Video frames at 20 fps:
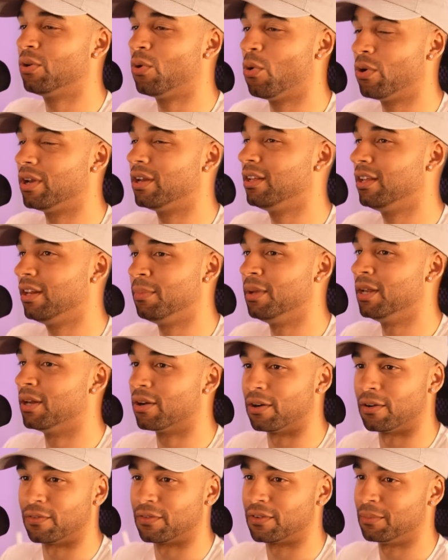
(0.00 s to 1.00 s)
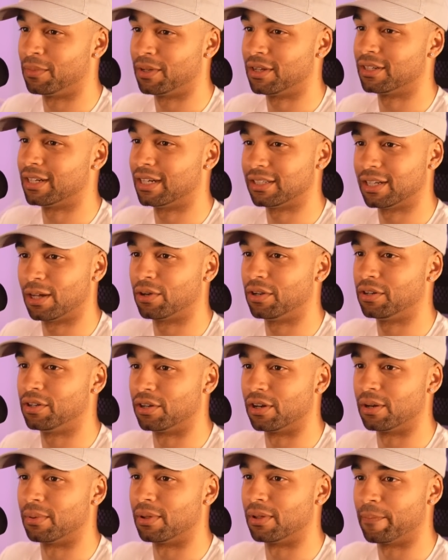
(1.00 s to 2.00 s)
going to need to be nerfed, because that's how good you're
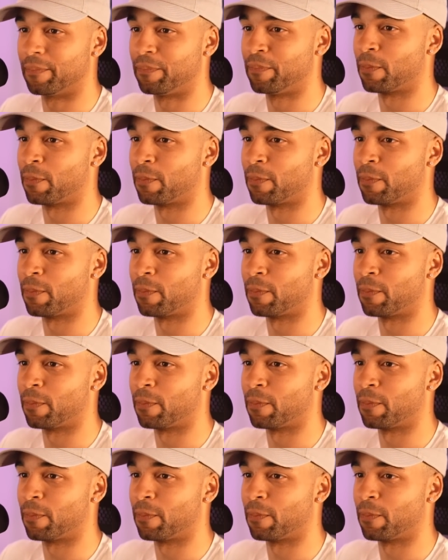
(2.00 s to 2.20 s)
going to be.